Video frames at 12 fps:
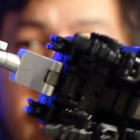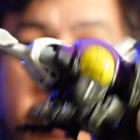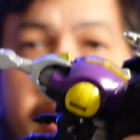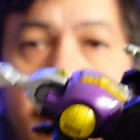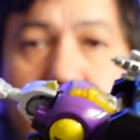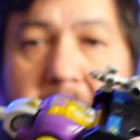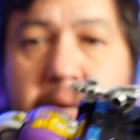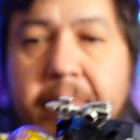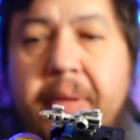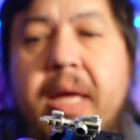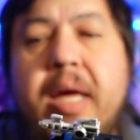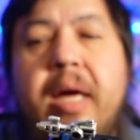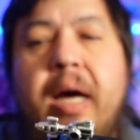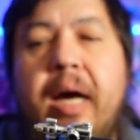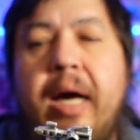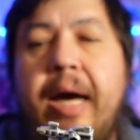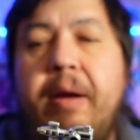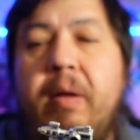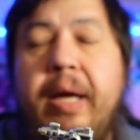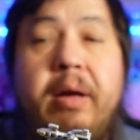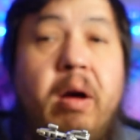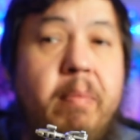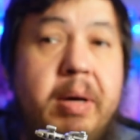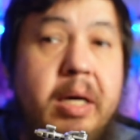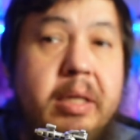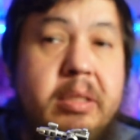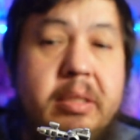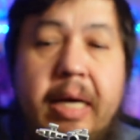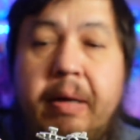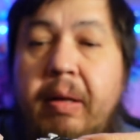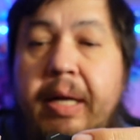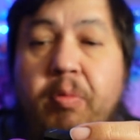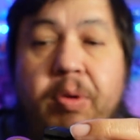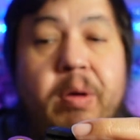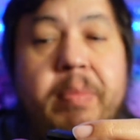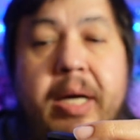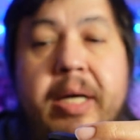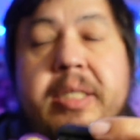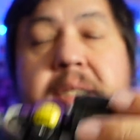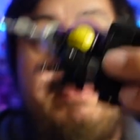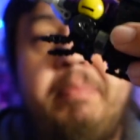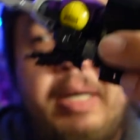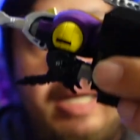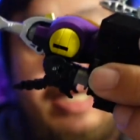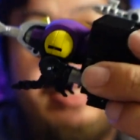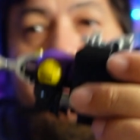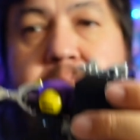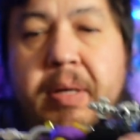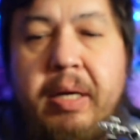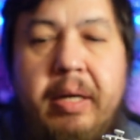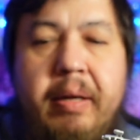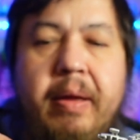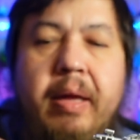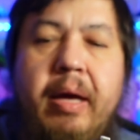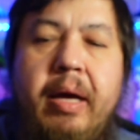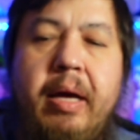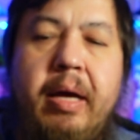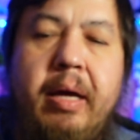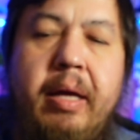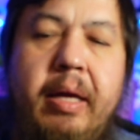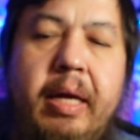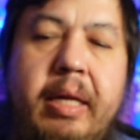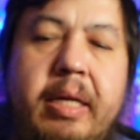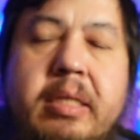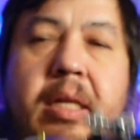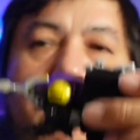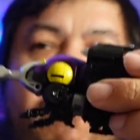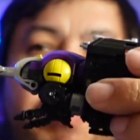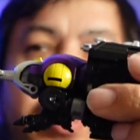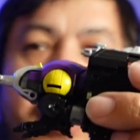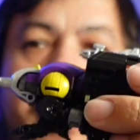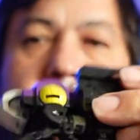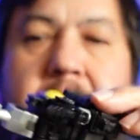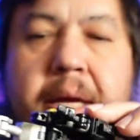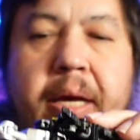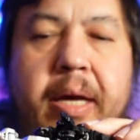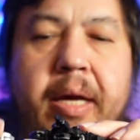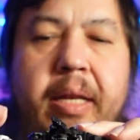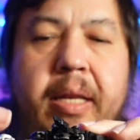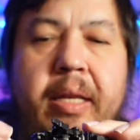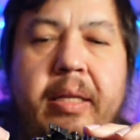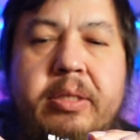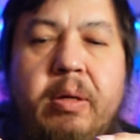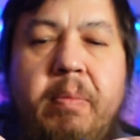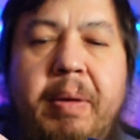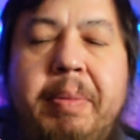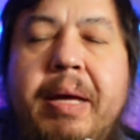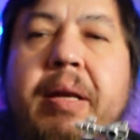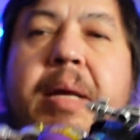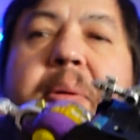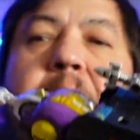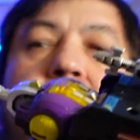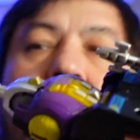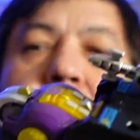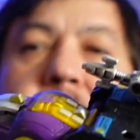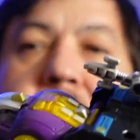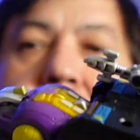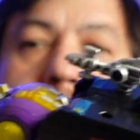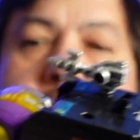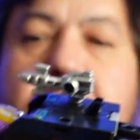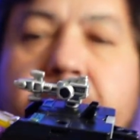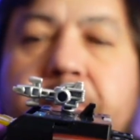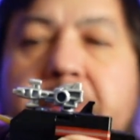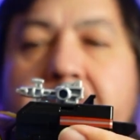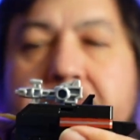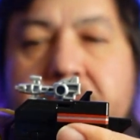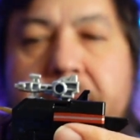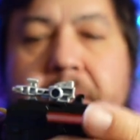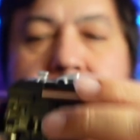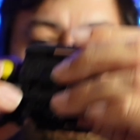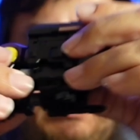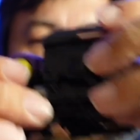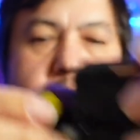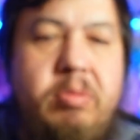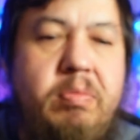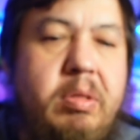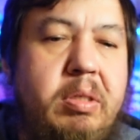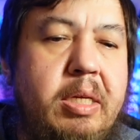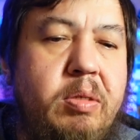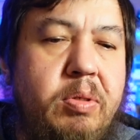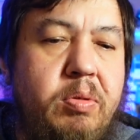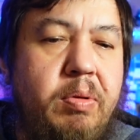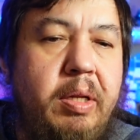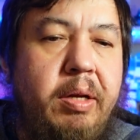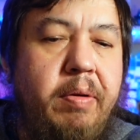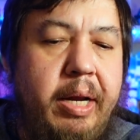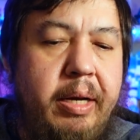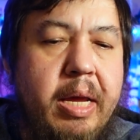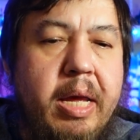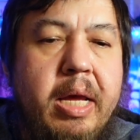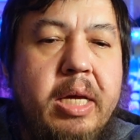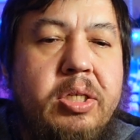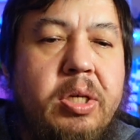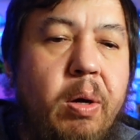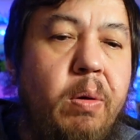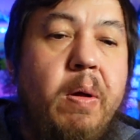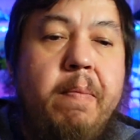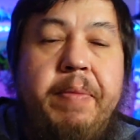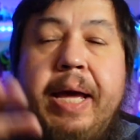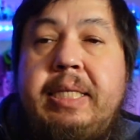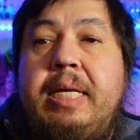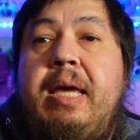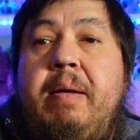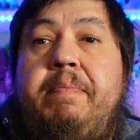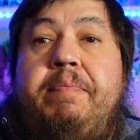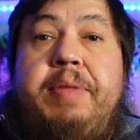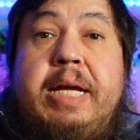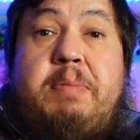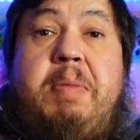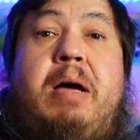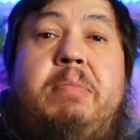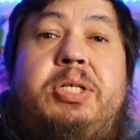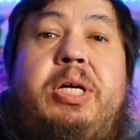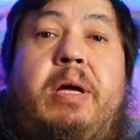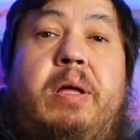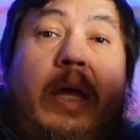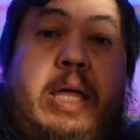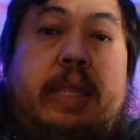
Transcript: I think I like him. Uh, I don't like all bugs. I don't like real bugs, but I like this bug. Uh, and he's a love bug. Uh, so maybe I'll name him Herbie instead of Bombshell. So that's that's what's really great. So that's him. That's Bombshell.